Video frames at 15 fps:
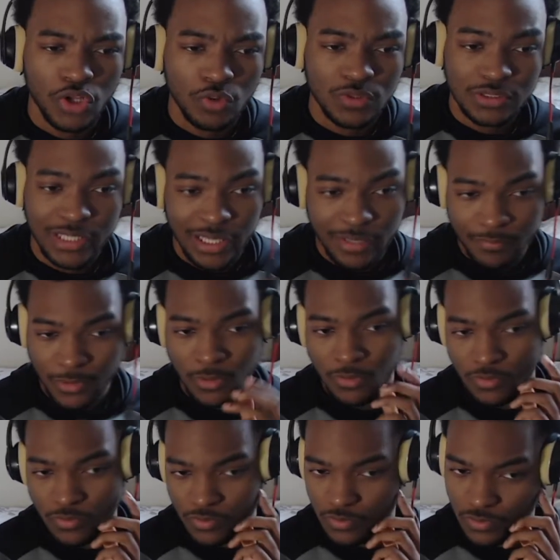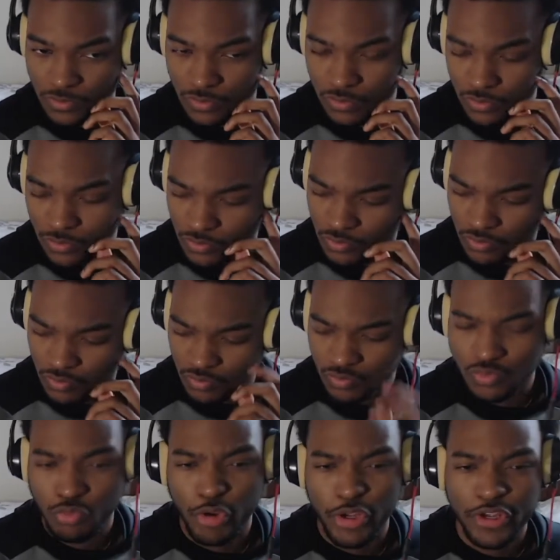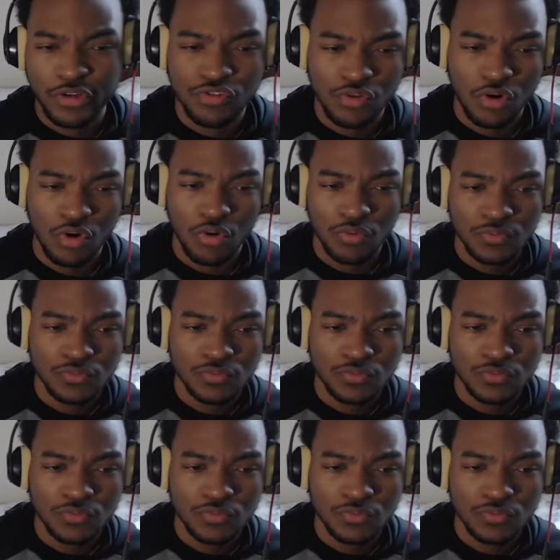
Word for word: This came out three years ago.